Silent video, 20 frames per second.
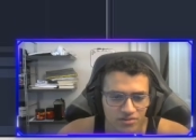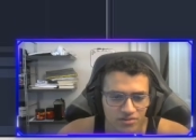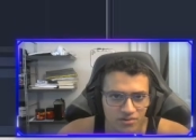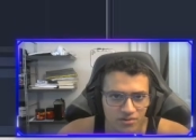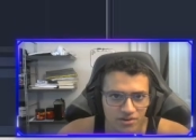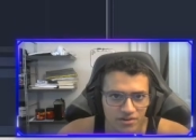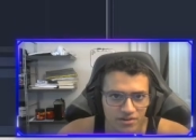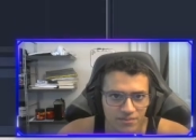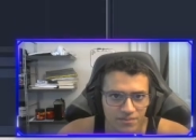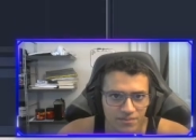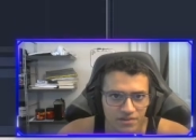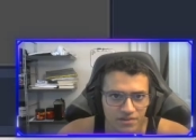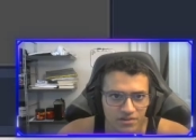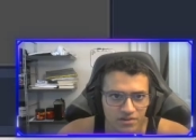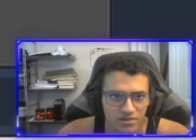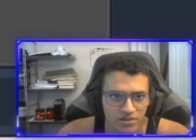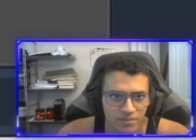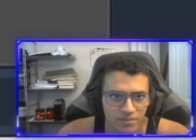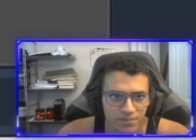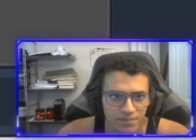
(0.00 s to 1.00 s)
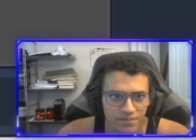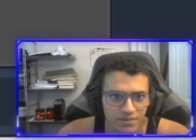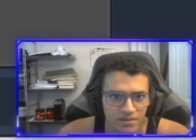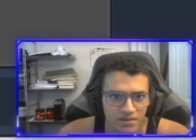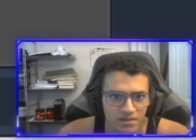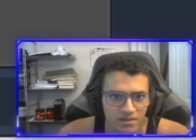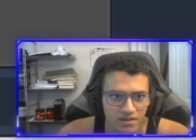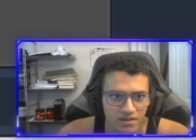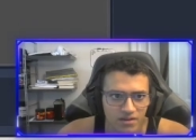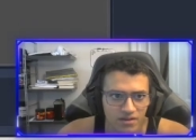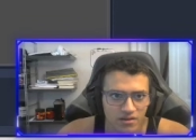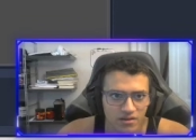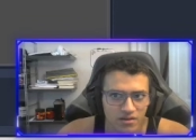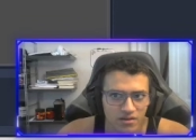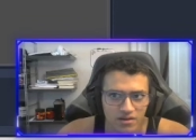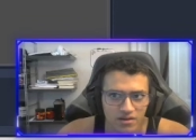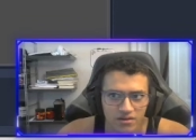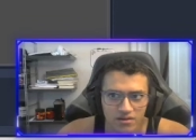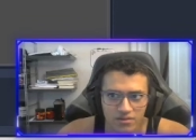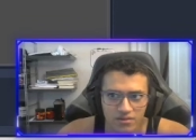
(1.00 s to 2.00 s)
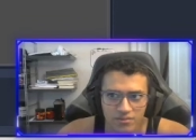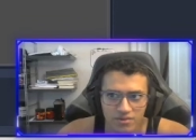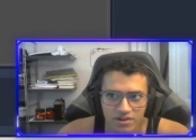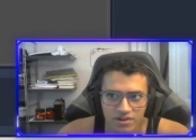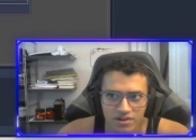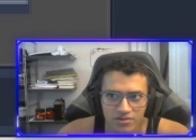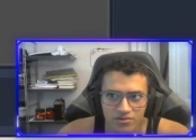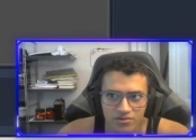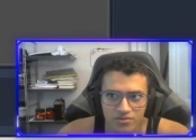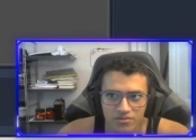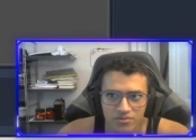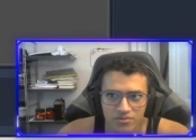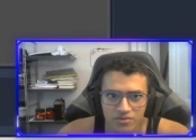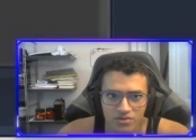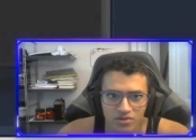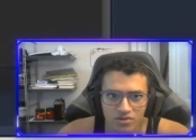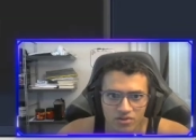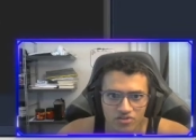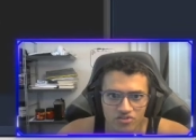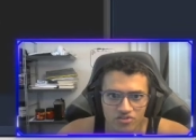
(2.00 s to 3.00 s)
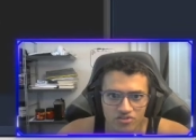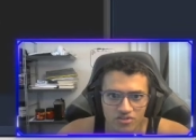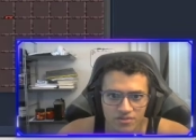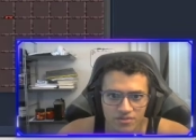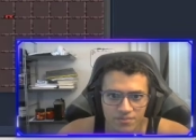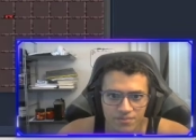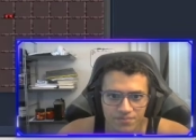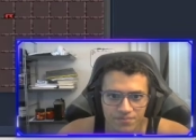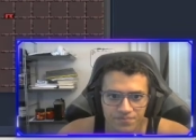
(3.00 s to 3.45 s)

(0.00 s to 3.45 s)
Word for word: right away. Okay. Um, now, if we launch it.